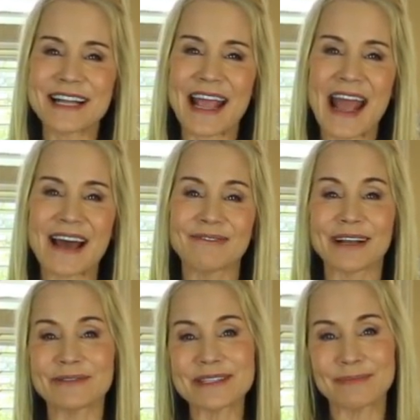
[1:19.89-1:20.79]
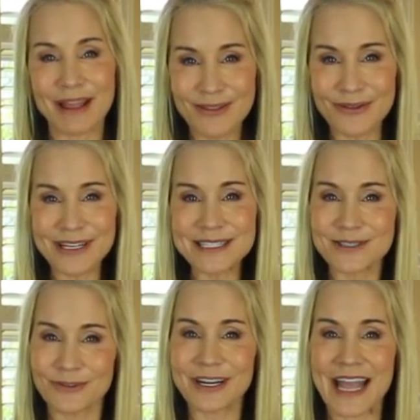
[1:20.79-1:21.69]
I had when I was in my thirties
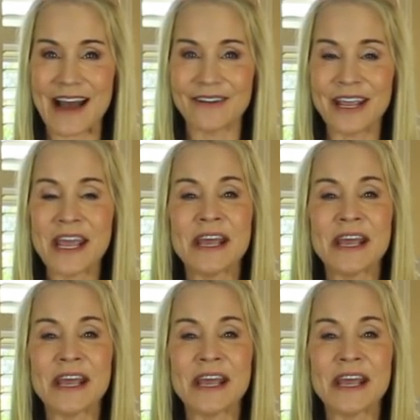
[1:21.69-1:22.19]
to work out.